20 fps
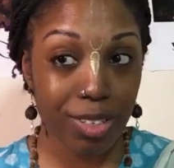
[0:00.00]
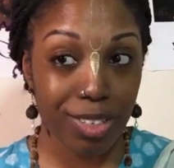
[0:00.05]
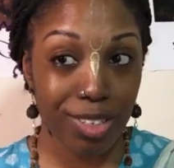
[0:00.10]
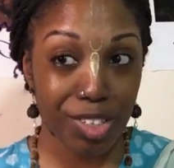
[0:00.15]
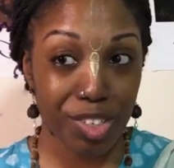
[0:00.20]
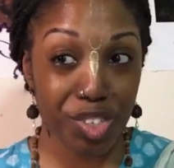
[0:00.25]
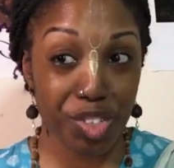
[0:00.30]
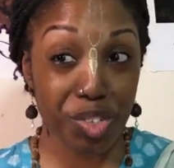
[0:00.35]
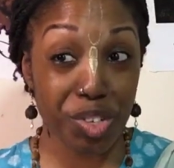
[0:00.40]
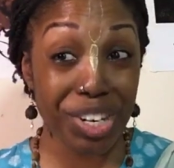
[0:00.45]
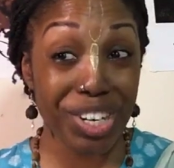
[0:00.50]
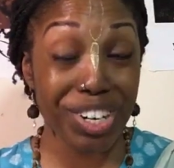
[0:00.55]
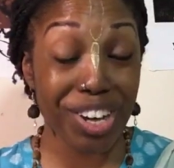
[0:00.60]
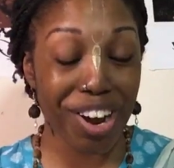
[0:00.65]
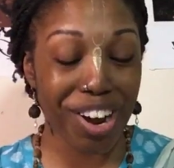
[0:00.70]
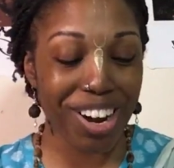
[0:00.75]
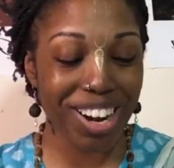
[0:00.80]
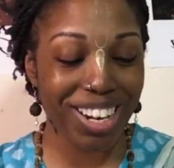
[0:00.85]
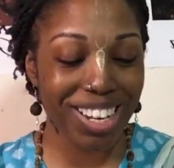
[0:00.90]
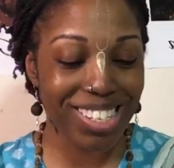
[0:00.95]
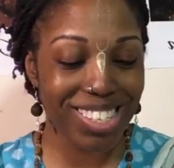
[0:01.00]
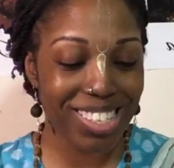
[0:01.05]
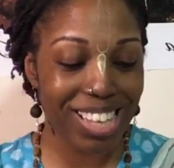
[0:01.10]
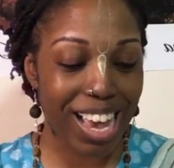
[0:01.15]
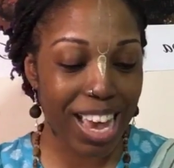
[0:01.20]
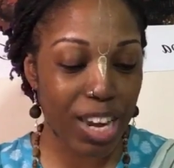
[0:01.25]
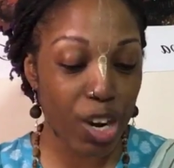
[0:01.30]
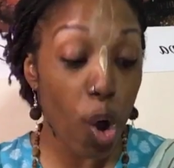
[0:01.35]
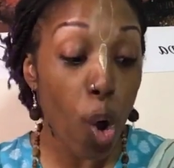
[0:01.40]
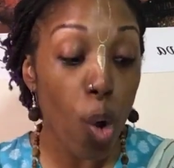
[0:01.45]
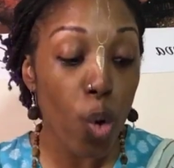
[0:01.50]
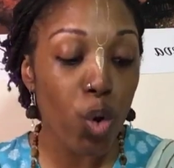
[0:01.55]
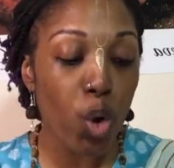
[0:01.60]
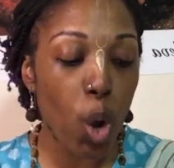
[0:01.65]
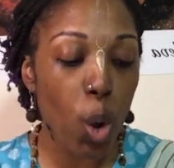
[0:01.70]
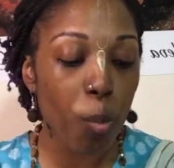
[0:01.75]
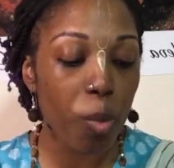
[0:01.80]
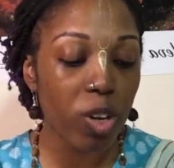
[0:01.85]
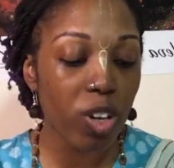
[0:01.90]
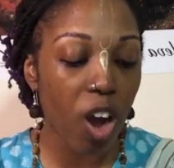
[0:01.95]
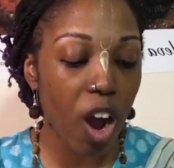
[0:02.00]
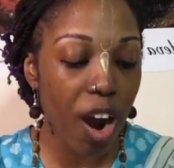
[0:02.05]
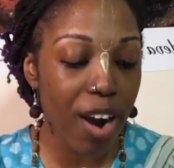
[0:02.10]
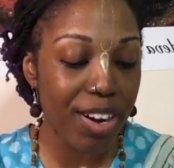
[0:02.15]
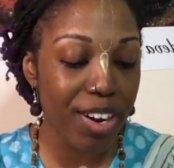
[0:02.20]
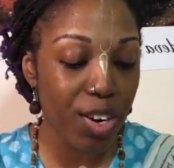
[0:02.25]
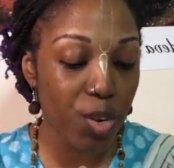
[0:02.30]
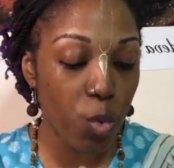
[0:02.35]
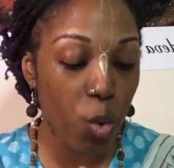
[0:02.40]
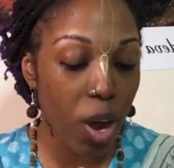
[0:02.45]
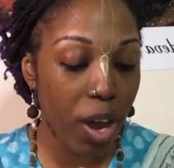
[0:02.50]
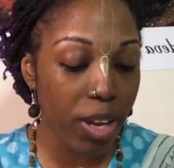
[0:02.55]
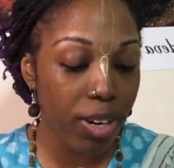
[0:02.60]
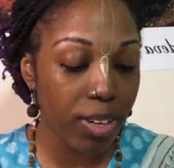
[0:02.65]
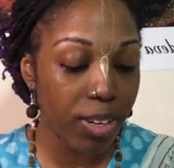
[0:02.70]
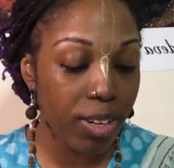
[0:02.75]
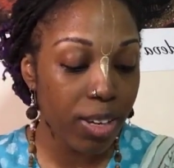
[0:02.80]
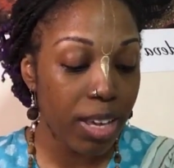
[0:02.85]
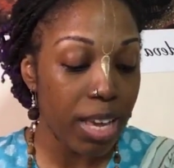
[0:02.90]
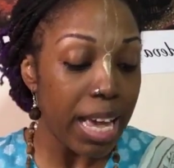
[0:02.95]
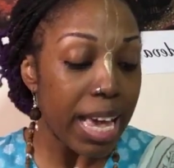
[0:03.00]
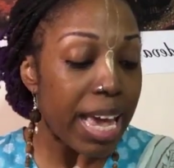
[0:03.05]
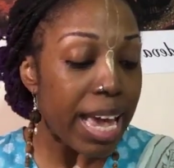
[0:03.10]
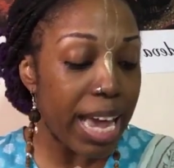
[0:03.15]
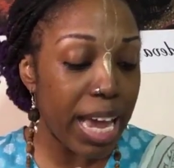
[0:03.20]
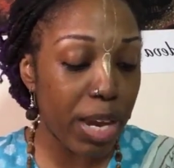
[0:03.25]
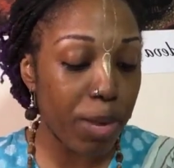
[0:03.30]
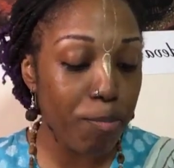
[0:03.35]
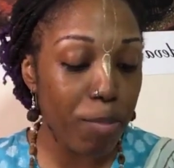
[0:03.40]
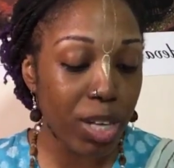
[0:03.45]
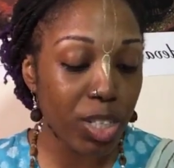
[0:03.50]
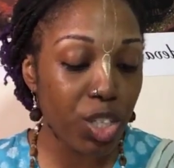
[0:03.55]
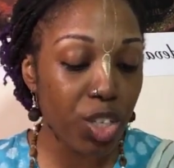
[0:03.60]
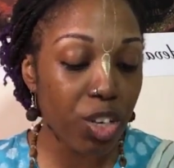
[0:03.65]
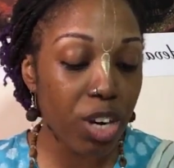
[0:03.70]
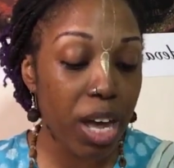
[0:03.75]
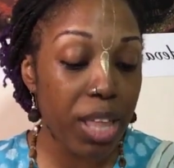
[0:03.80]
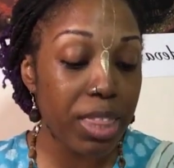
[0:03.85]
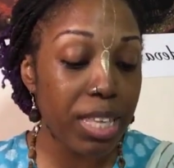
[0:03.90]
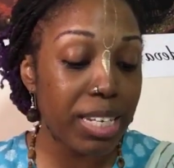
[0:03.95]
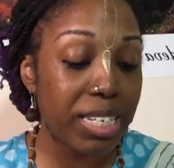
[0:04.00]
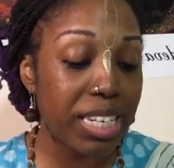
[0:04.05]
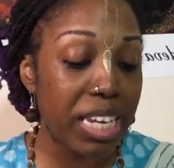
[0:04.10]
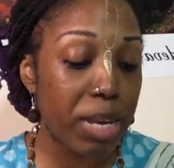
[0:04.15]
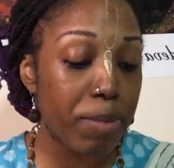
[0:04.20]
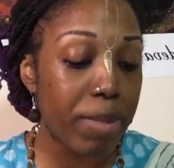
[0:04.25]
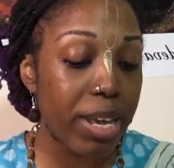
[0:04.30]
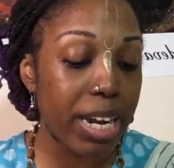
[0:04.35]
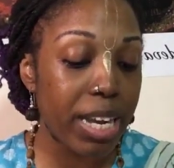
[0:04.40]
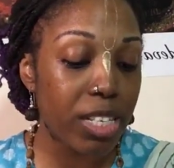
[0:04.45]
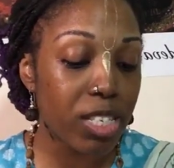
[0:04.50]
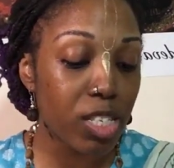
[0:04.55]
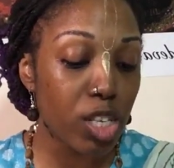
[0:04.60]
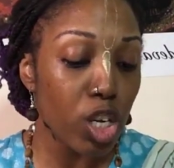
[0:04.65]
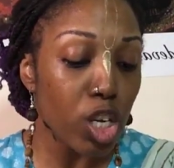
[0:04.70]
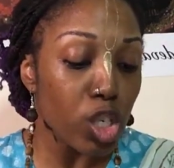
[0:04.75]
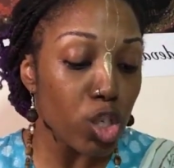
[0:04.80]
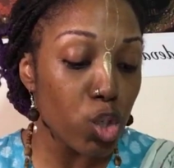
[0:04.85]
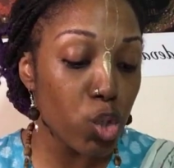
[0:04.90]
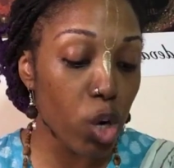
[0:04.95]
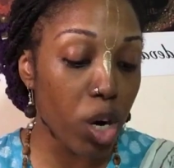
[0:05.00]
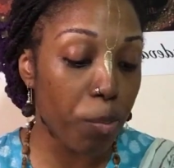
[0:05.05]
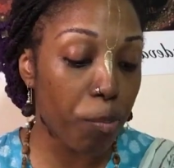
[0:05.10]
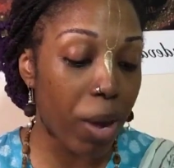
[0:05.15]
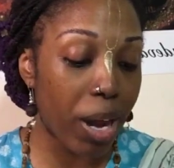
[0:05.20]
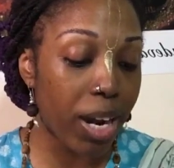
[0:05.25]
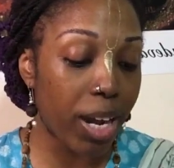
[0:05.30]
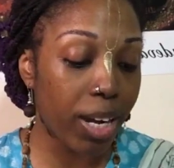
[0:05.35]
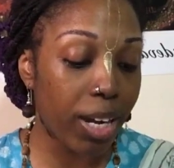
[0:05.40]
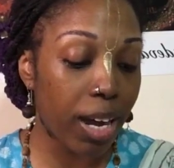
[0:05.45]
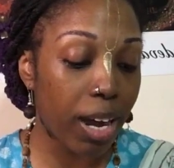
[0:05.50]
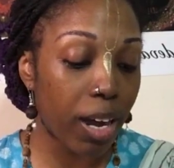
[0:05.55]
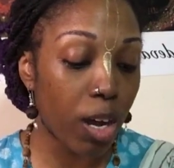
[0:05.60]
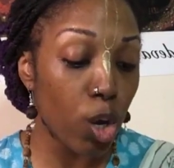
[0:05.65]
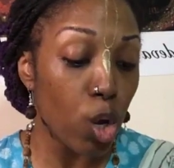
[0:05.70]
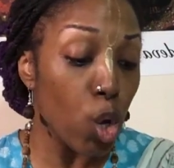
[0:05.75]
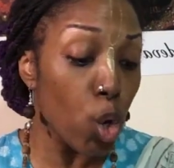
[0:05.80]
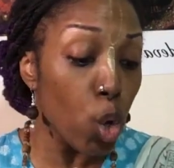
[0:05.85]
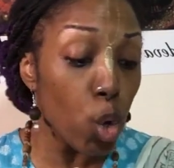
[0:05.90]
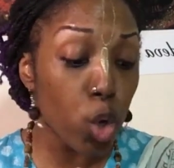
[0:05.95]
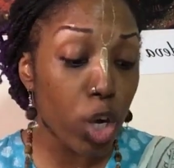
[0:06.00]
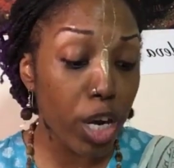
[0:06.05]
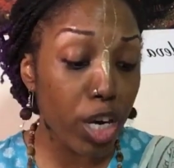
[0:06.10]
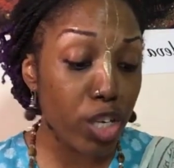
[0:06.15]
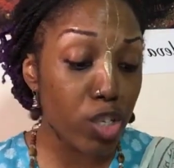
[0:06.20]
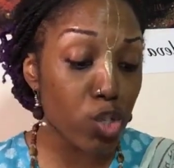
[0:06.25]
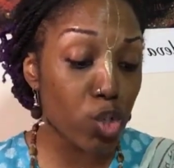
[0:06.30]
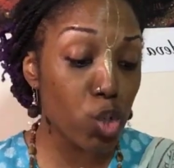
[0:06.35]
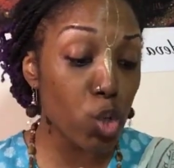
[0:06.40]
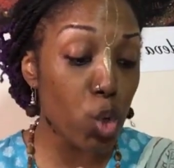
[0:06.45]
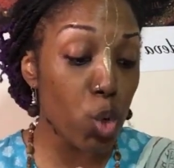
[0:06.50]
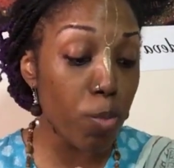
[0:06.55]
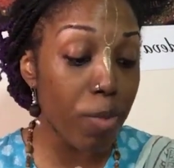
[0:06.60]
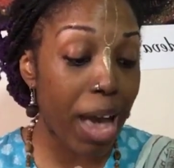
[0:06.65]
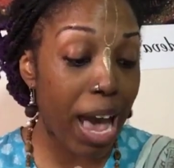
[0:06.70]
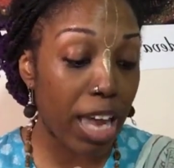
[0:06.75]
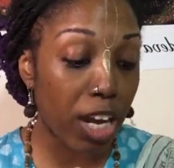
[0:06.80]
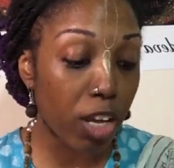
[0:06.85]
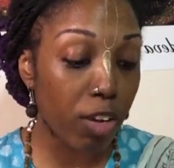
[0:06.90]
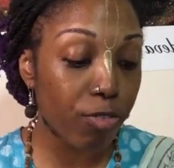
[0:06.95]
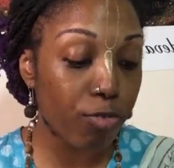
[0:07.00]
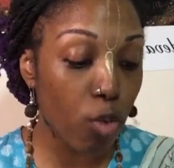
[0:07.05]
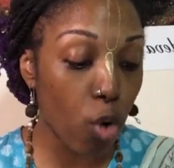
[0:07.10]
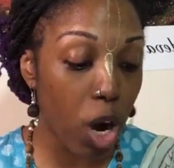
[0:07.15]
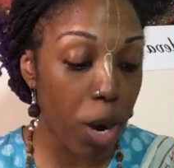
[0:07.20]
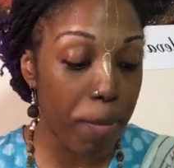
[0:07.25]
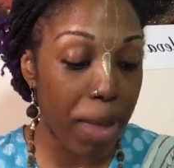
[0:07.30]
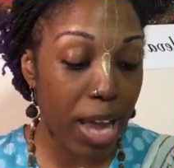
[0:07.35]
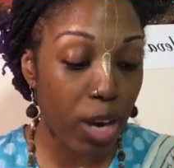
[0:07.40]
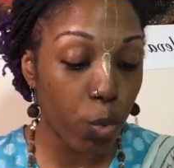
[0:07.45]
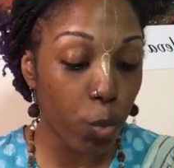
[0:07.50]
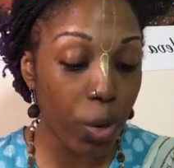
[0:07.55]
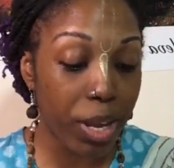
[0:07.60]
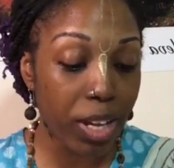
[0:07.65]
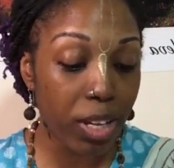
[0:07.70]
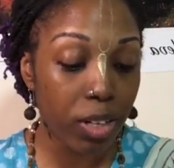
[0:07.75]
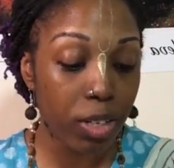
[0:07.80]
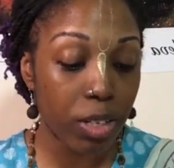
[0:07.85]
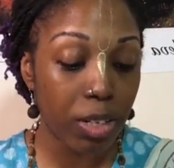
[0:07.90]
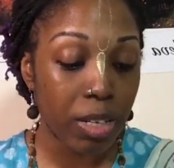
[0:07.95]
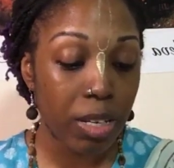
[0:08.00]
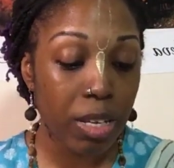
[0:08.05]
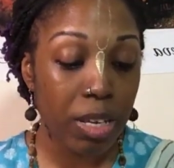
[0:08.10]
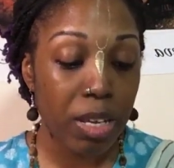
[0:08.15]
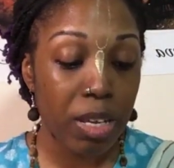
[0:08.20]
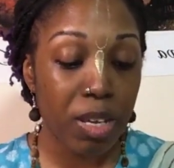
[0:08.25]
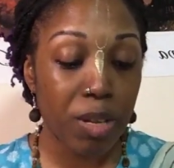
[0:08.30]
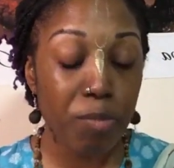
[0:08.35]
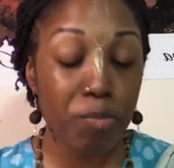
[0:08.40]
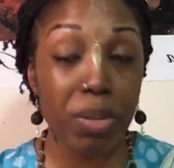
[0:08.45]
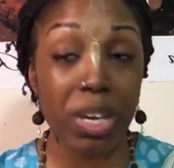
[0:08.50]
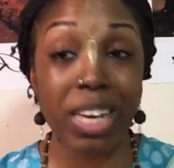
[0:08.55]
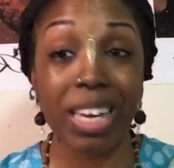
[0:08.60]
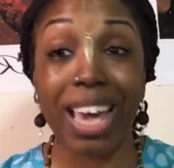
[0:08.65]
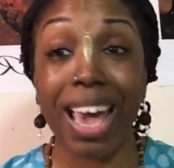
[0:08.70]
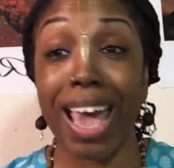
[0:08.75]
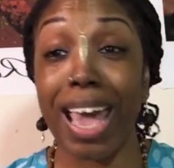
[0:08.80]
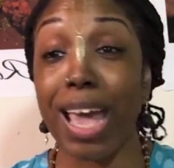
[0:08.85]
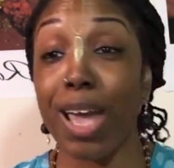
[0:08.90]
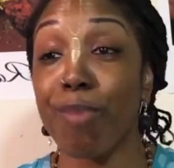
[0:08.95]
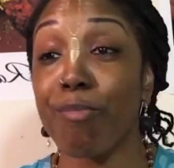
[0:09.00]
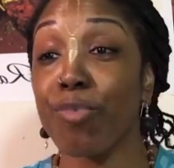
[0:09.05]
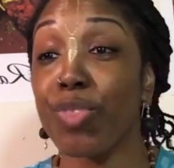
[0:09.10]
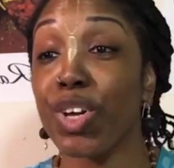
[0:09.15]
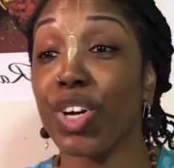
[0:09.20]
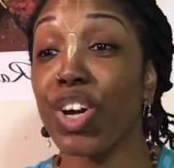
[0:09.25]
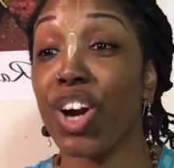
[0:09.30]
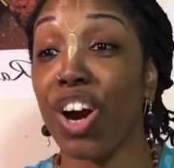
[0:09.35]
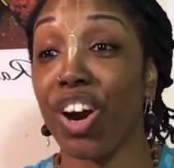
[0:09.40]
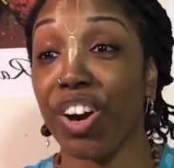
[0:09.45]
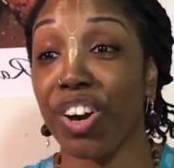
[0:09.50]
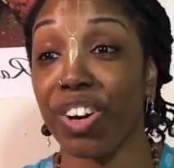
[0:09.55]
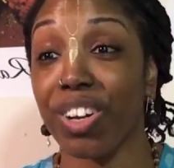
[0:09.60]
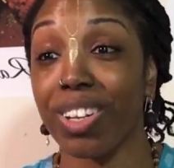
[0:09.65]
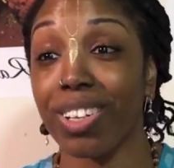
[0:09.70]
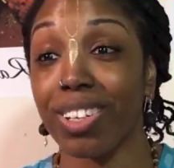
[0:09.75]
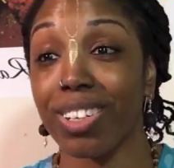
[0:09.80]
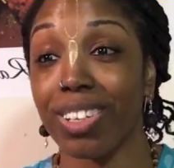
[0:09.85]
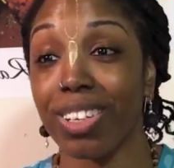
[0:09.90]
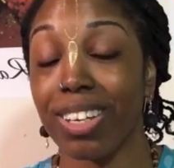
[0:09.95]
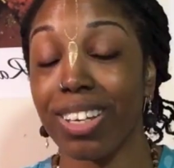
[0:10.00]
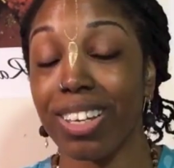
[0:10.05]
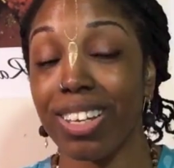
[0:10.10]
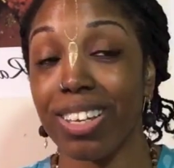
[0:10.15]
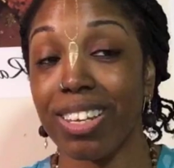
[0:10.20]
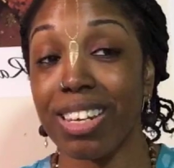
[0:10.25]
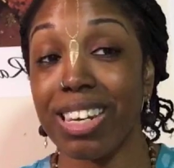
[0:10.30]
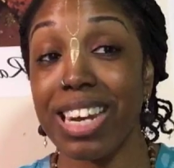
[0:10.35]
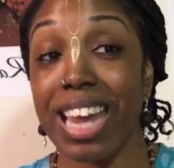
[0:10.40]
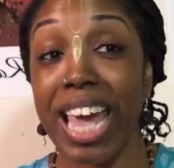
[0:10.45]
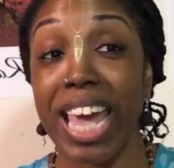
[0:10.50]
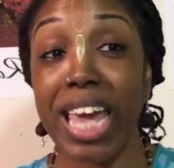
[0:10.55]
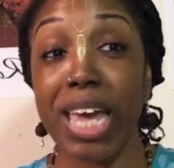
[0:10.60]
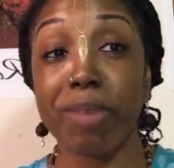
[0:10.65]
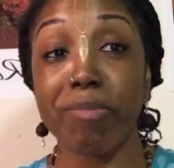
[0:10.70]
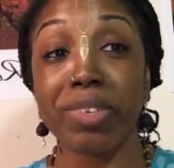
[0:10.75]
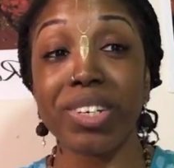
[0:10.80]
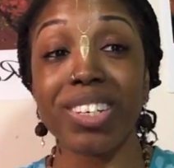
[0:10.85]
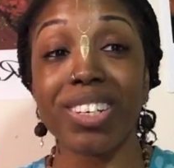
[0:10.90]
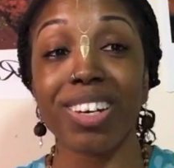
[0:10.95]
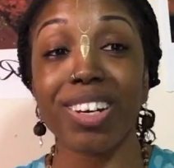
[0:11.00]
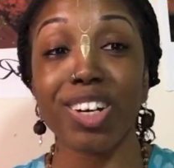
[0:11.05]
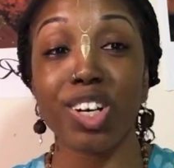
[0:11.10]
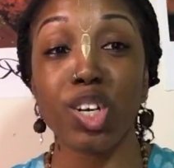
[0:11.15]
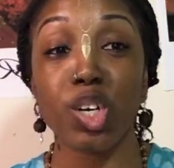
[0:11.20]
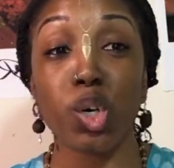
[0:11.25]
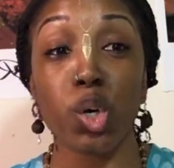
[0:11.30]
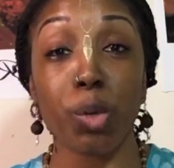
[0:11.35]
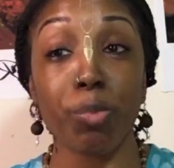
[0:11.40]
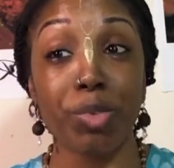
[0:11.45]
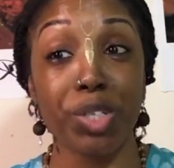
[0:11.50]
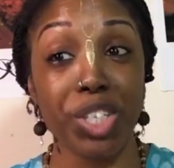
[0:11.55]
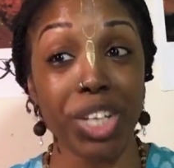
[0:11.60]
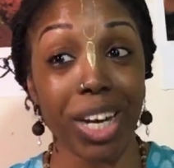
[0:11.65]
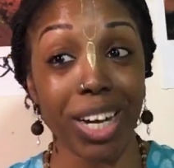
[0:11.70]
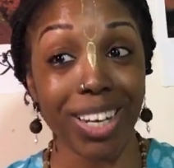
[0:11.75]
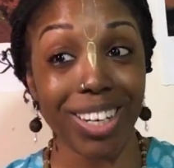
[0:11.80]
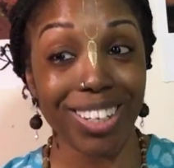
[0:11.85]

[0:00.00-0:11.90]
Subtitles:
Sri Narada said, O noble-hearted one, in Mathura, the demoness Shurpanaka, who could assume any form at will, became the girl named Kubja.